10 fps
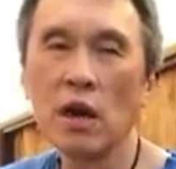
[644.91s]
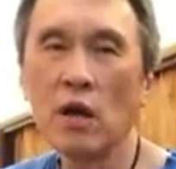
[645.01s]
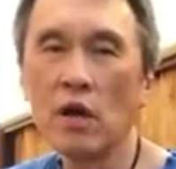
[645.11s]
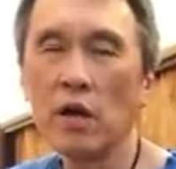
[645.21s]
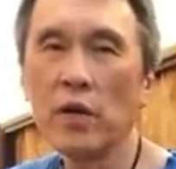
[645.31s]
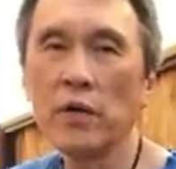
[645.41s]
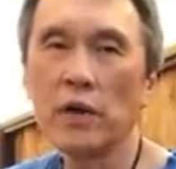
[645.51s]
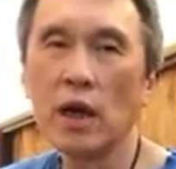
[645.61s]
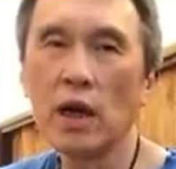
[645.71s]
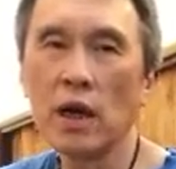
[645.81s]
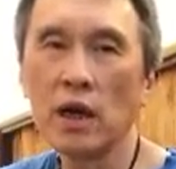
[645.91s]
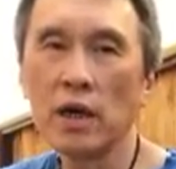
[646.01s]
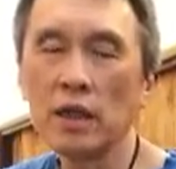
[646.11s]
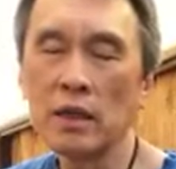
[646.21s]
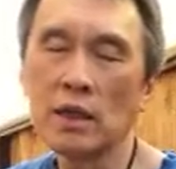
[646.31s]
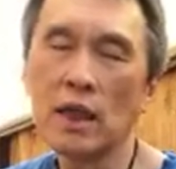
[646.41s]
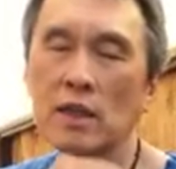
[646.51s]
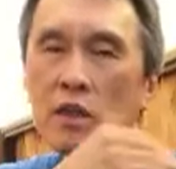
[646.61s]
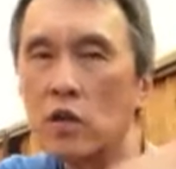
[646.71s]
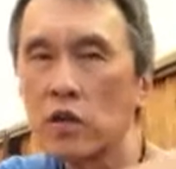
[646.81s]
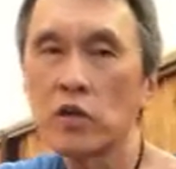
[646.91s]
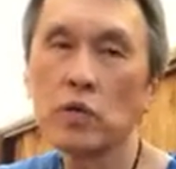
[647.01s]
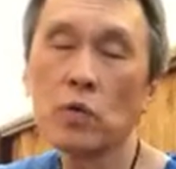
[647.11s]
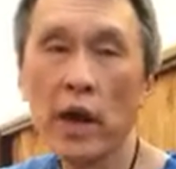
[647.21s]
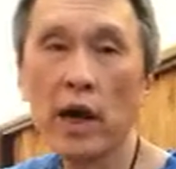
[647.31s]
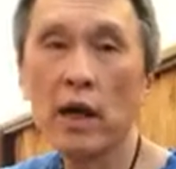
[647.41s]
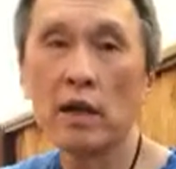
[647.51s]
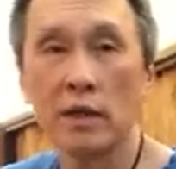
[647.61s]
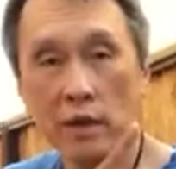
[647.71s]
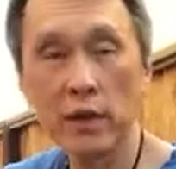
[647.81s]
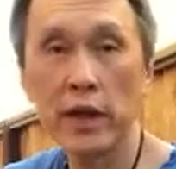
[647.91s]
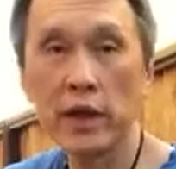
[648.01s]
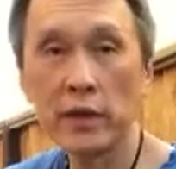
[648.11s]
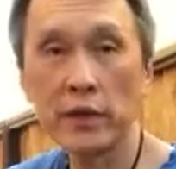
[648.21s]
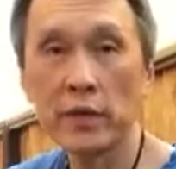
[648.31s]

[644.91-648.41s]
or uh, it doesn't go through well. Okay.